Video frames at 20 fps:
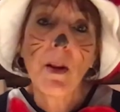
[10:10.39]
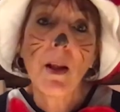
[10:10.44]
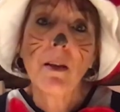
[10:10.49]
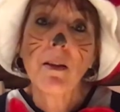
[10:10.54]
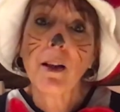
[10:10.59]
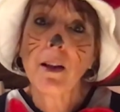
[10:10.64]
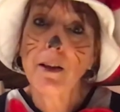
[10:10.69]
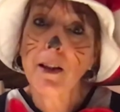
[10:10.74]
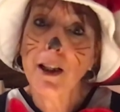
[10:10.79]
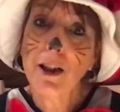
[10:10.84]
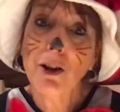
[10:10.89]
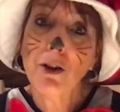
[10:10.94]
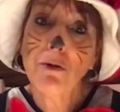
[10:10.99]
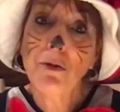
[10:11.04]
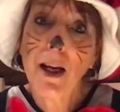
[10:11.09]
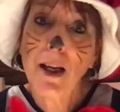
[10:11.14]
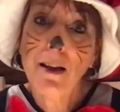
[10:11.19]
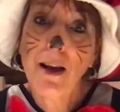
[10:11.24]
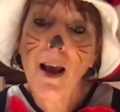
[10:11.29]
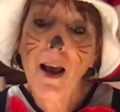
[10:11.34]
the little
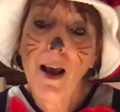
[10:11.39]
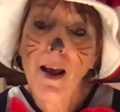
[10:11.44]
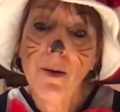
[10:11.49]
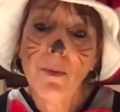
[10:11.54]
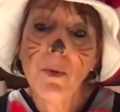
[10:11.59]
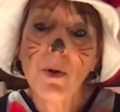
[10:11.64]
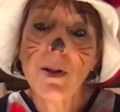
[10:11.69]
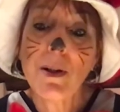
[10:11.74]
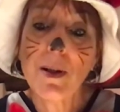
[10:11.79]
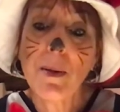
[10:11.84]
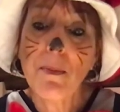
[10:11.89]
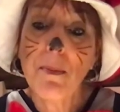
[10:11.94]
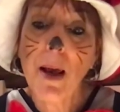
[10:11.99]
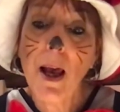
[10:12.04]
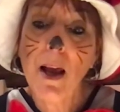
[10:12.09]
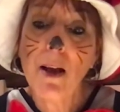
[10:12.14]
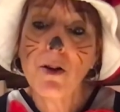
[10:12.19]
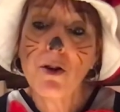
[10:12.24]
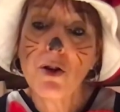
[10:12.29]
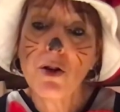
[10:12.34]
red hen was a
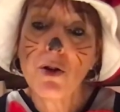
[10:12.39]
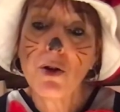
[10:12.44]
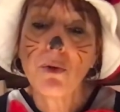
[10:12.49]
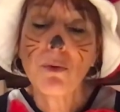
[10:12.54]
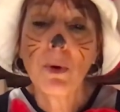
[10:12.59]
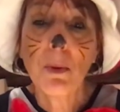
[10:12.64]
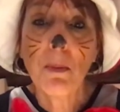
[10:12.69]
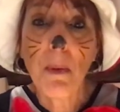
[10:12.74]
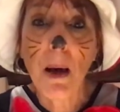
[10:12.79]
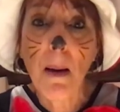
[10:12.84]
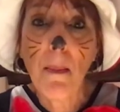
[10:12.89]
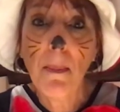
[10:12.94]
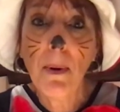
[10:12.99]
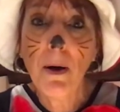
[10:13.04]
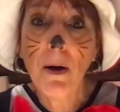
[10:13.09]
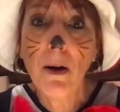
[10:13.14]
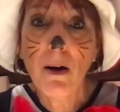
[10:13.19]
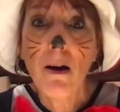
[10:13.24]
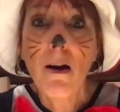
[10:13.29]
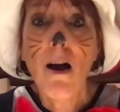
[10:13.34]
mensch,
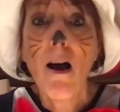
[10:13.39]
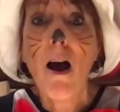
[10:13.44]
remember?